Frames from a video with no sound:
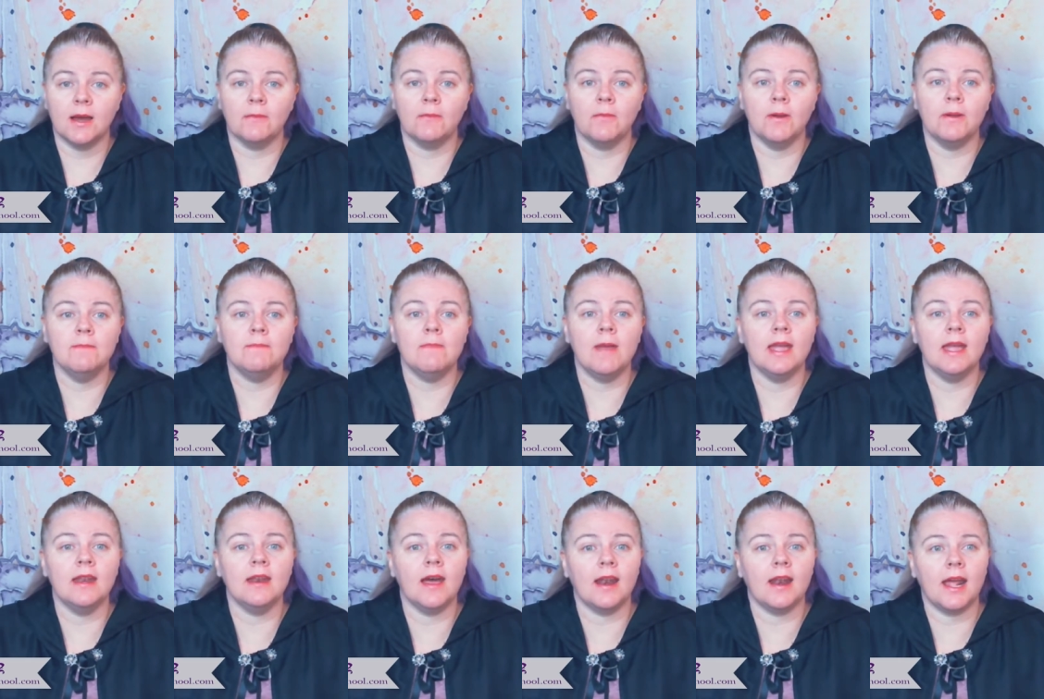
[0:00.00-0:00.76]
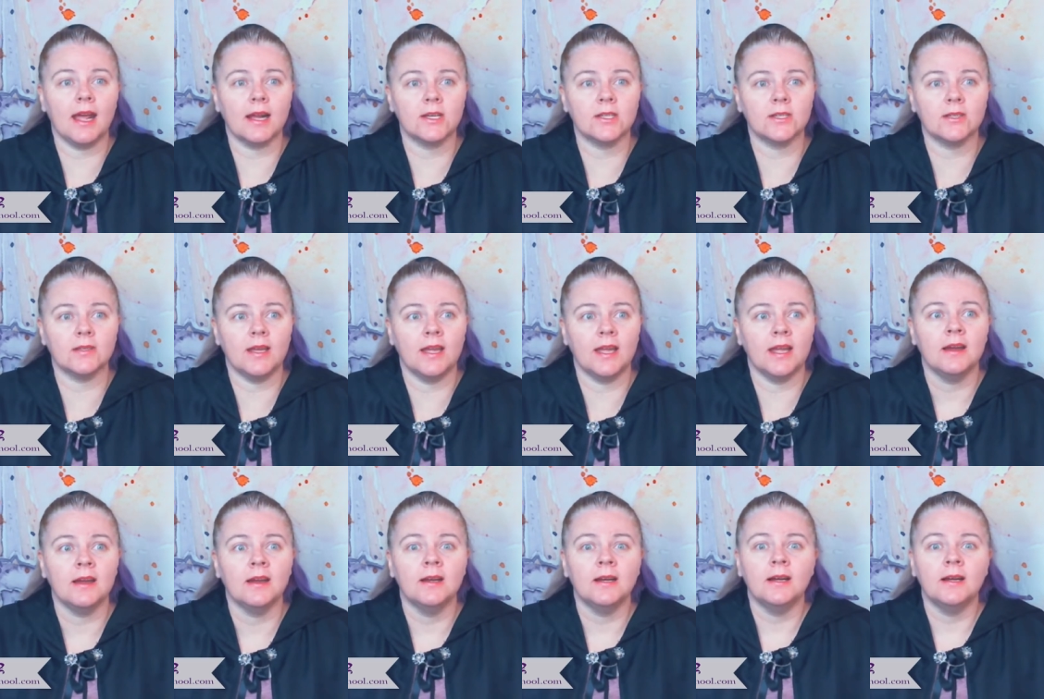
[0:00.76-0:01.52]
We may not
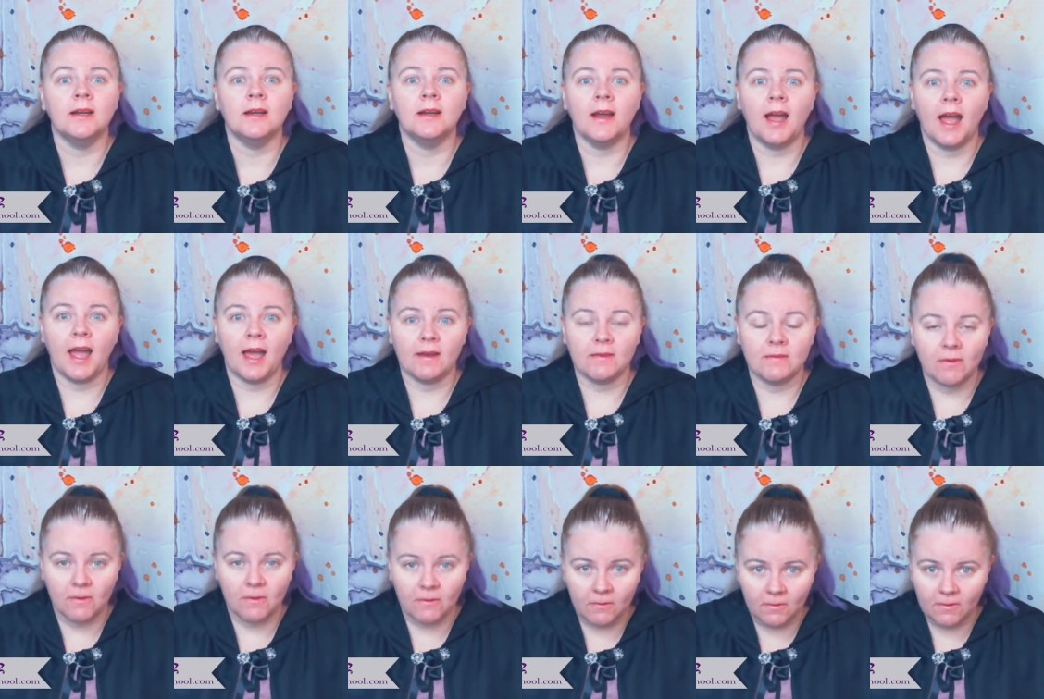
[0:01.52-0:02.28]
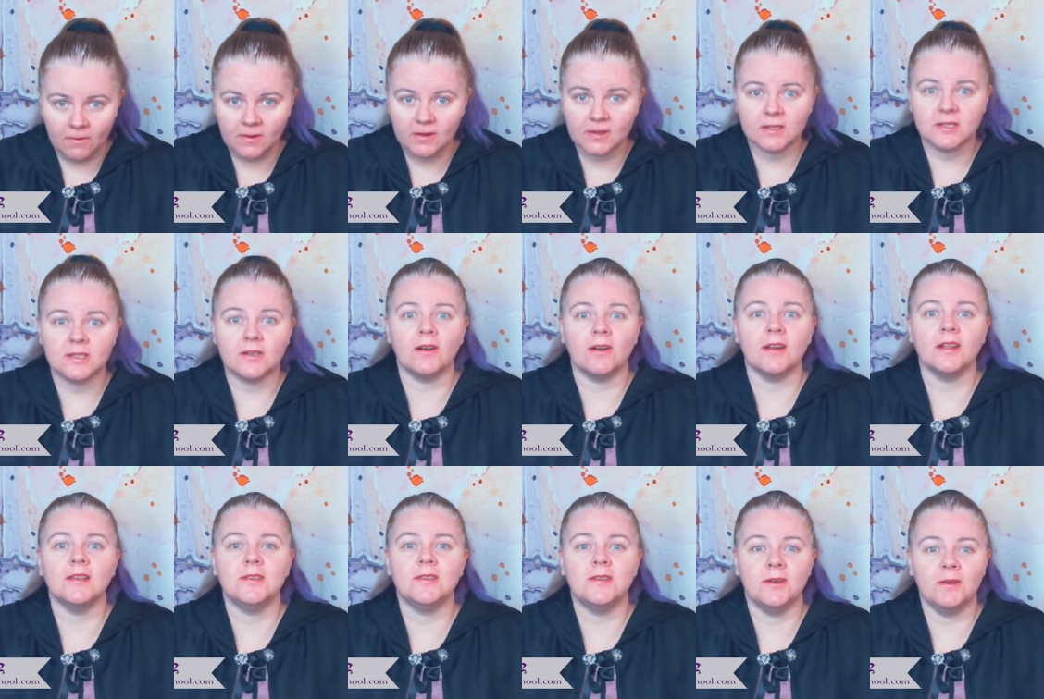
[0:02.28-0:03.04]
actually have
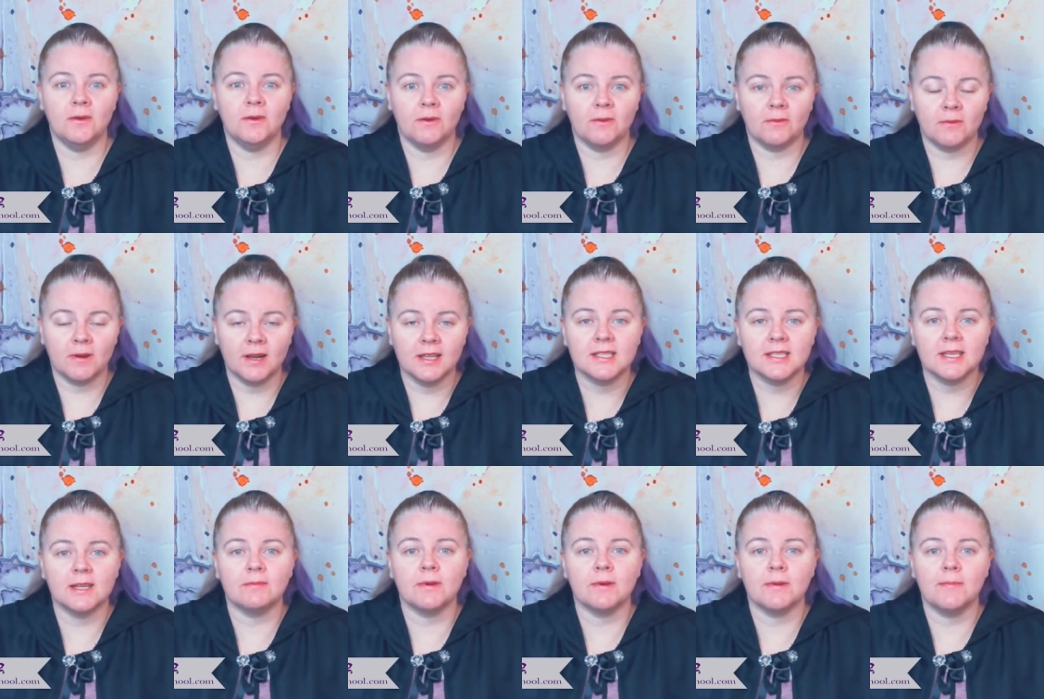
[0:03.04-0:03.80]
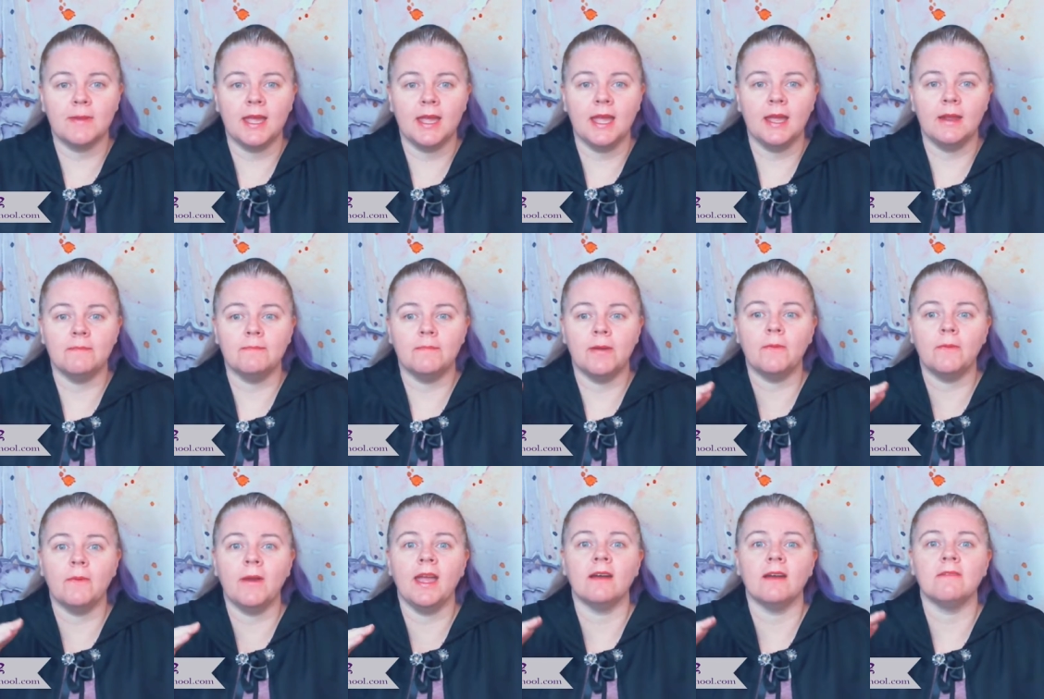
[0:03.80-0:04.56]
started to rinse and repeat,
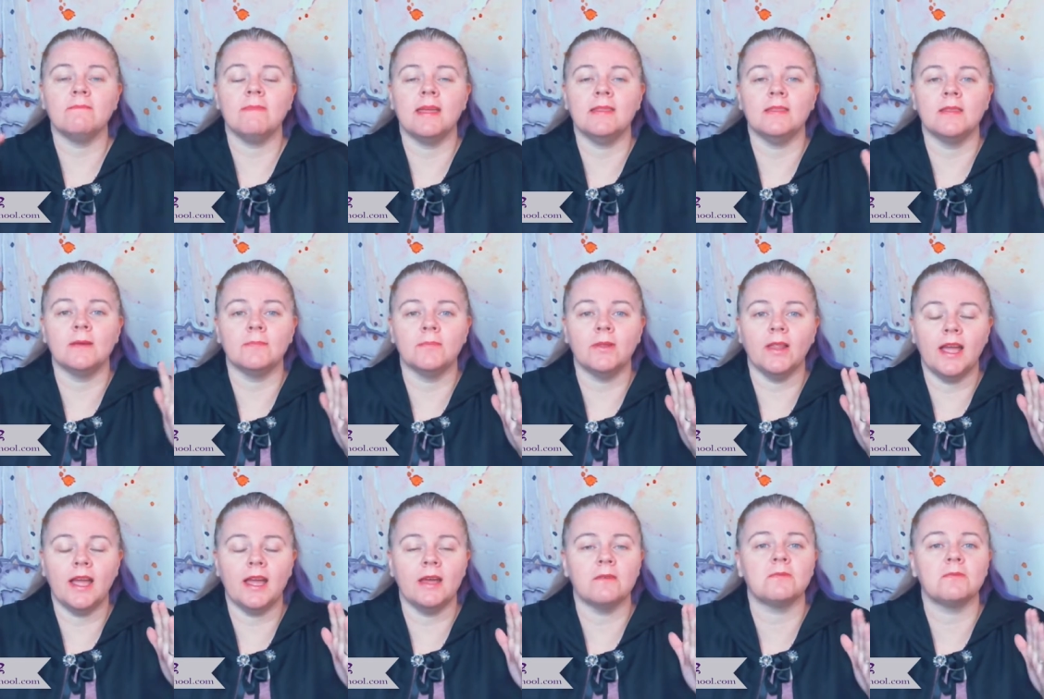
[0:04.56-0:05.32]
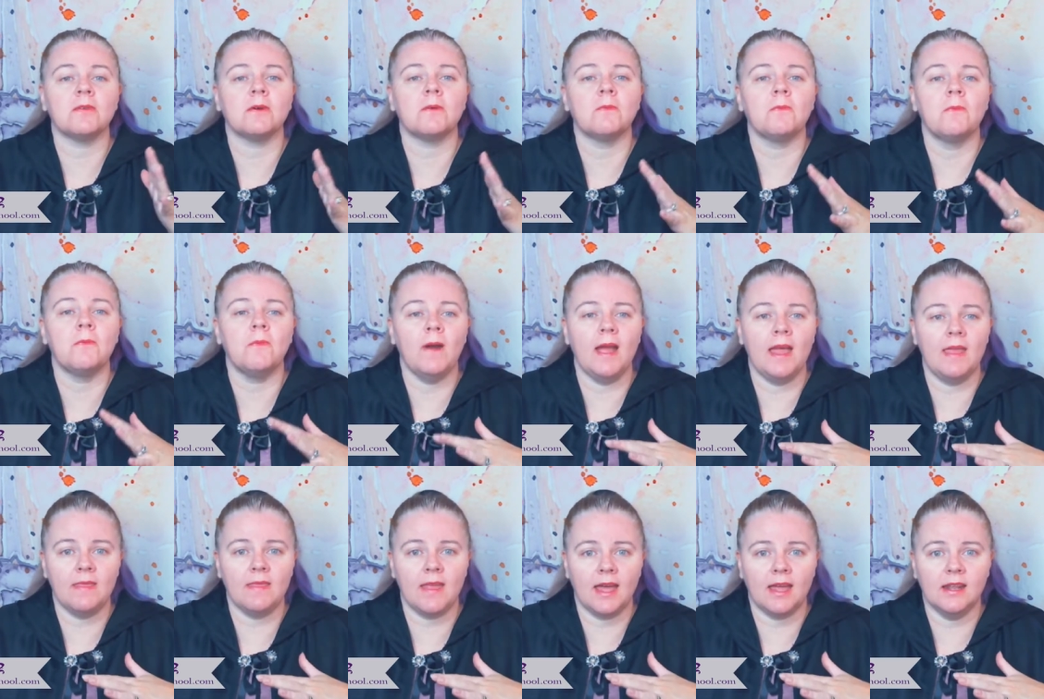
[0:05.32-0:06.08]
but we have made the plan for
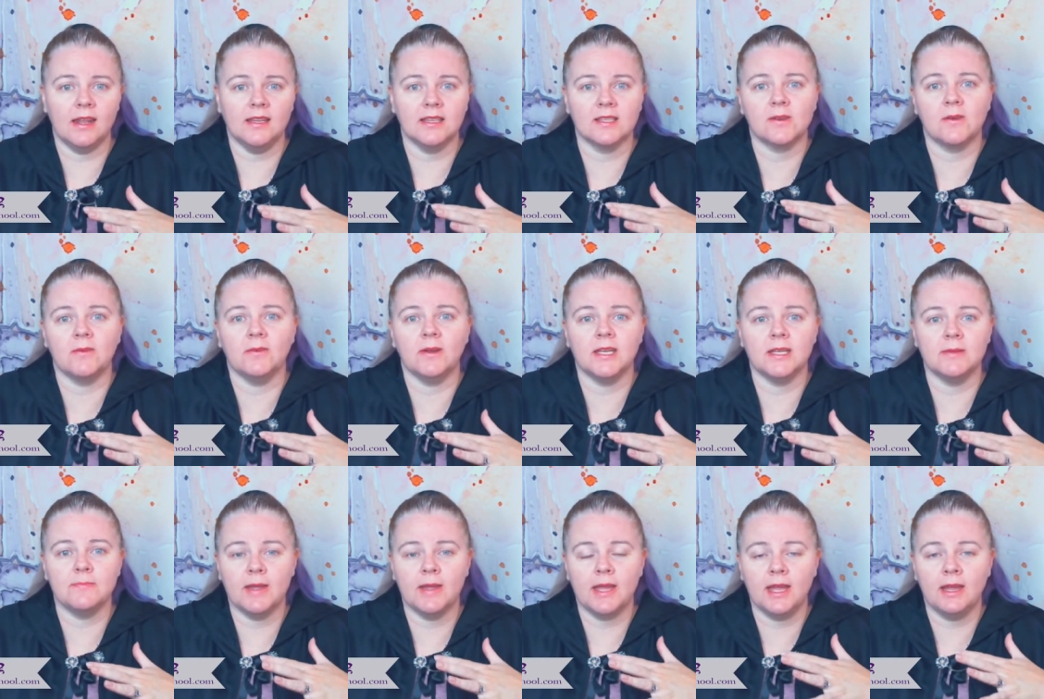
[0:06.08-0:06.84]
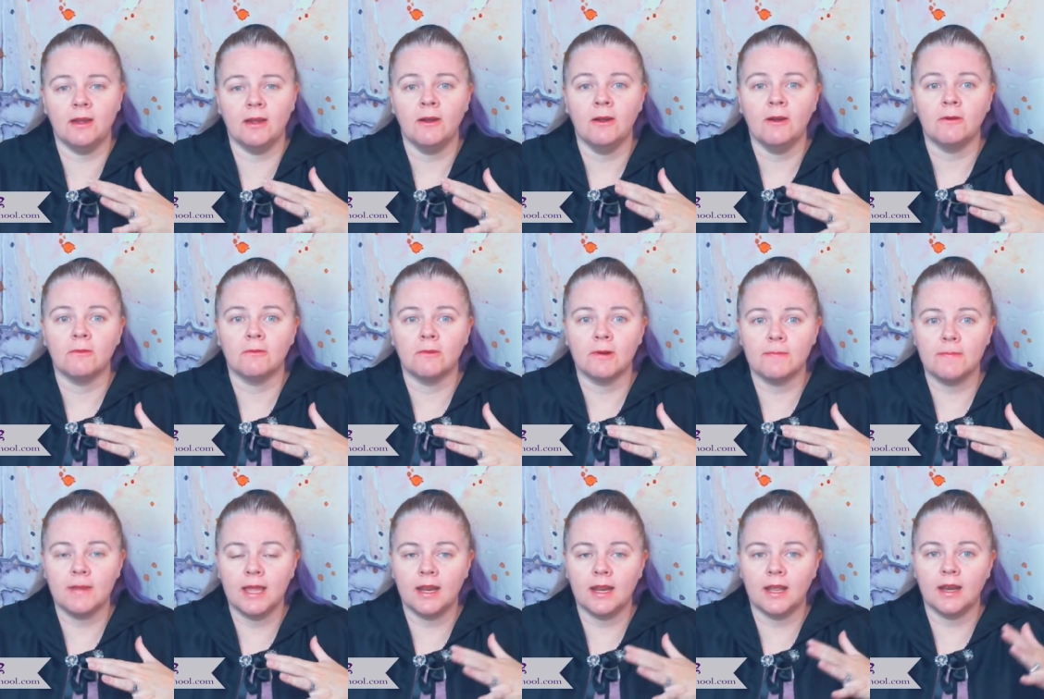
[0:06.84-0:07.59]
when that is going to be
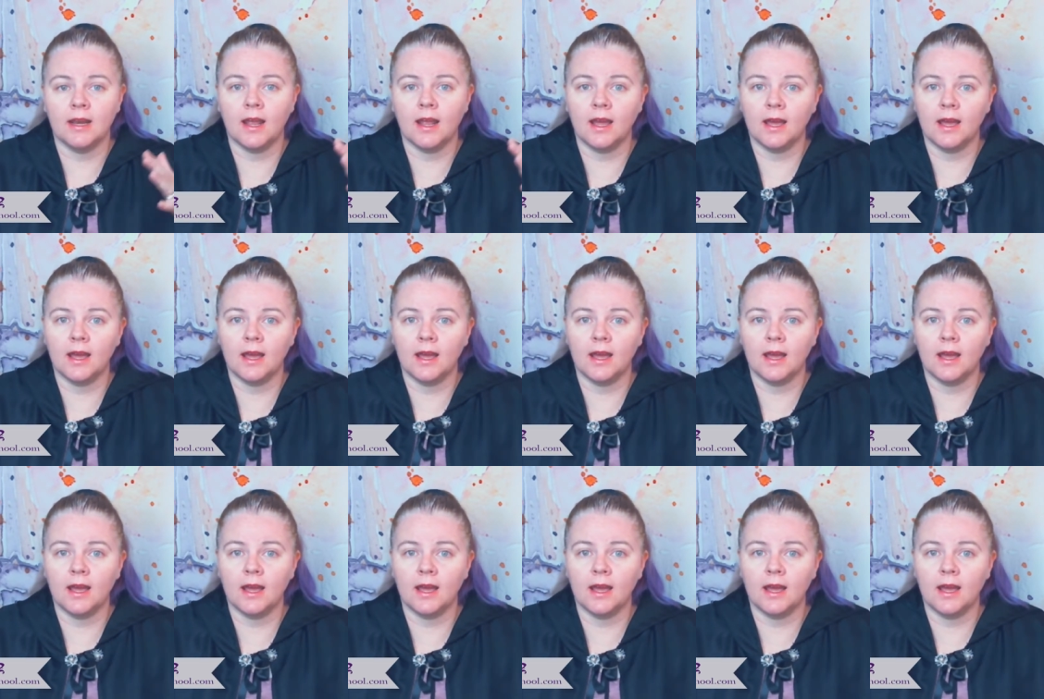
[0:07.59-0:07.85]
repeated.